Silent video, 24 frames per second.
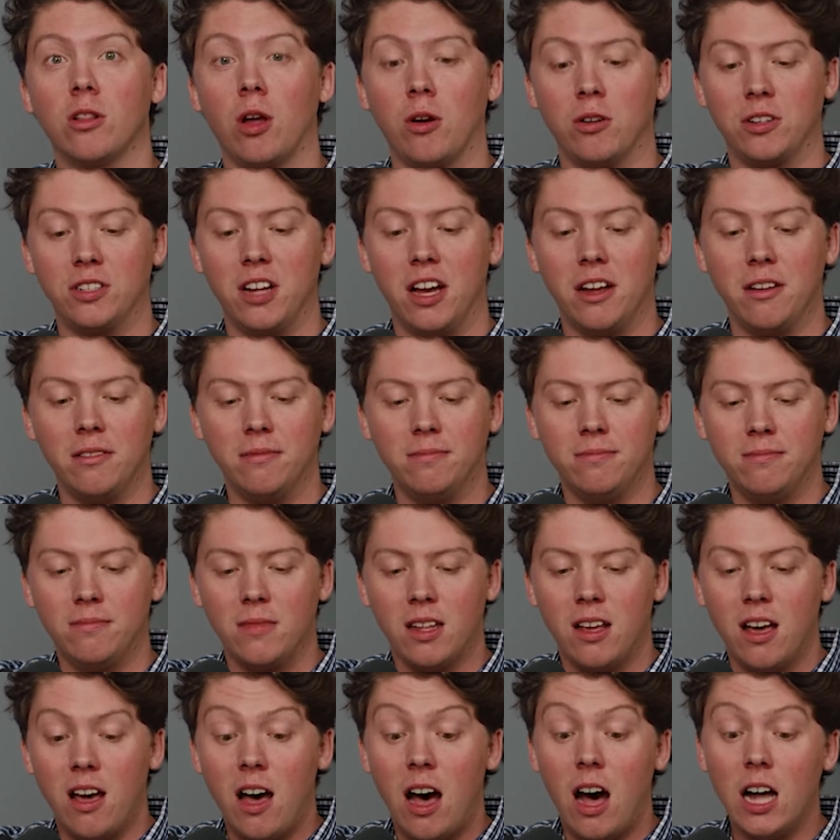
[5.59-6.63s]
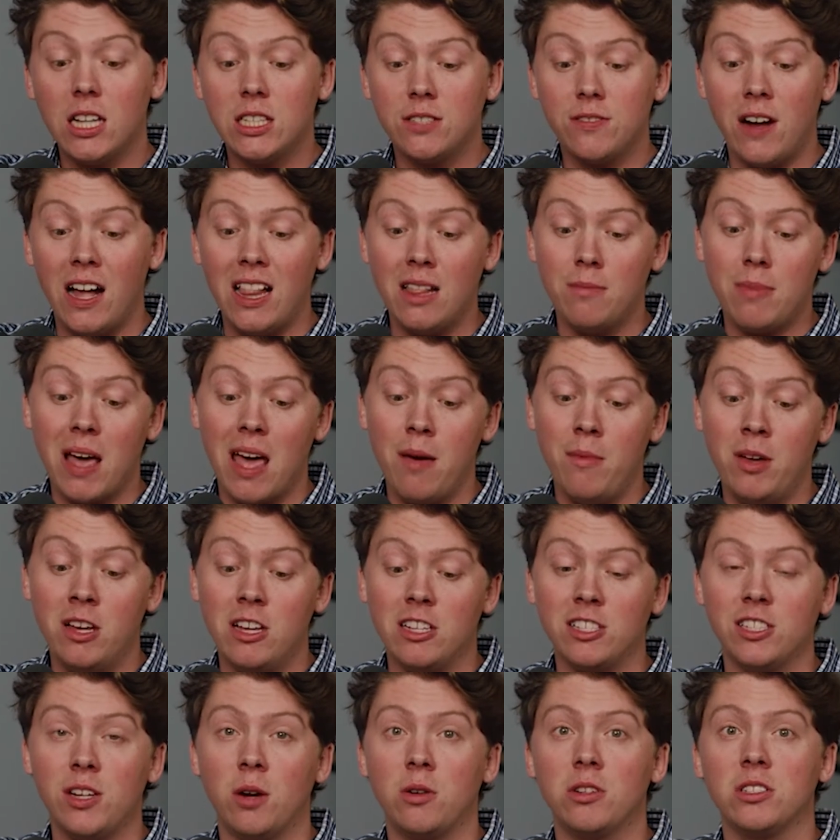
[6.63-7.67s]
Clark Dunn. Huntsville,
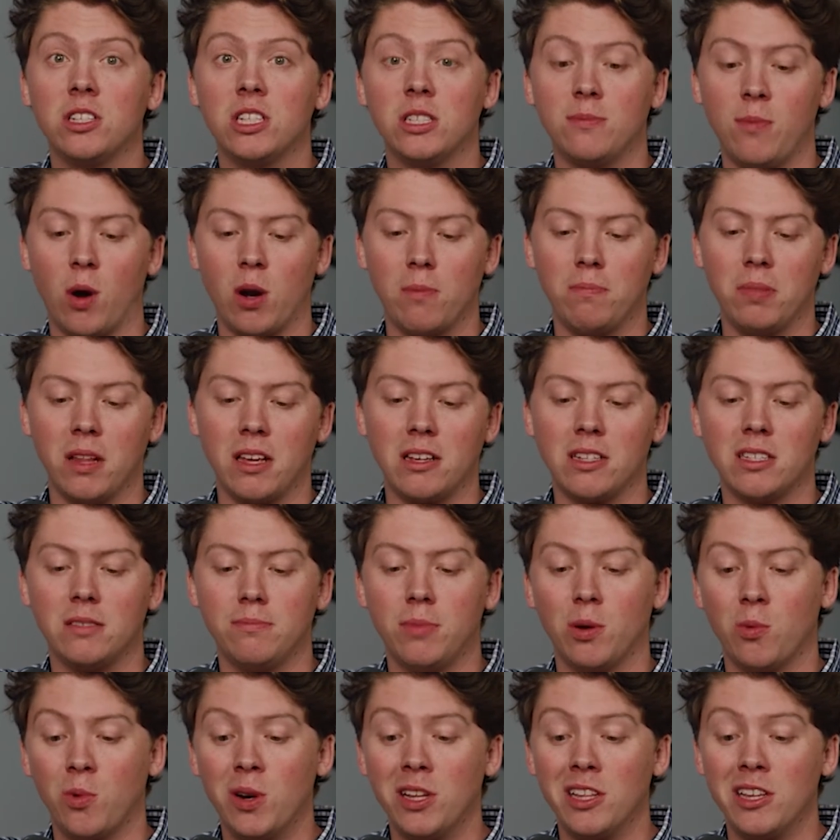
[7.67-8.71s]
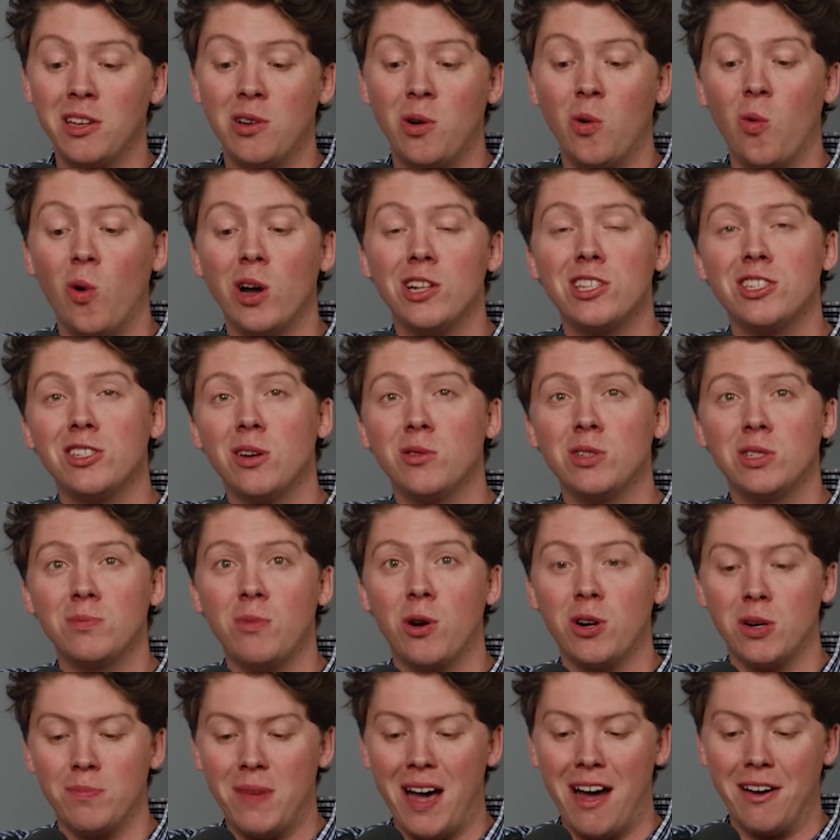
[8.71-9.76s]
Alabama is known as a smart place, but really, what's so
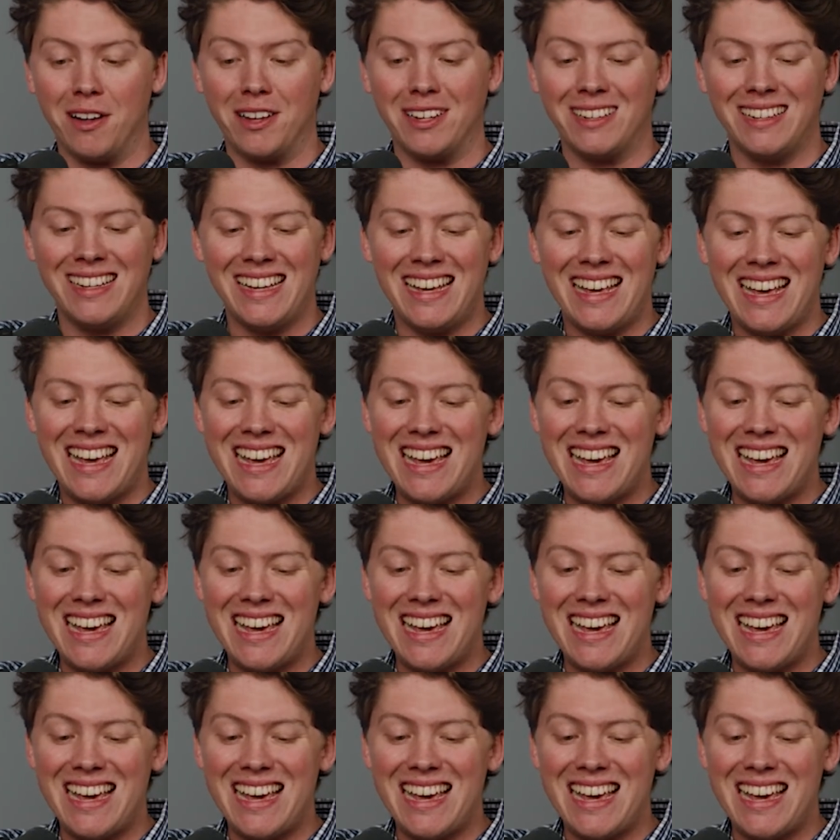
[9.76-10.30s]
smart about it?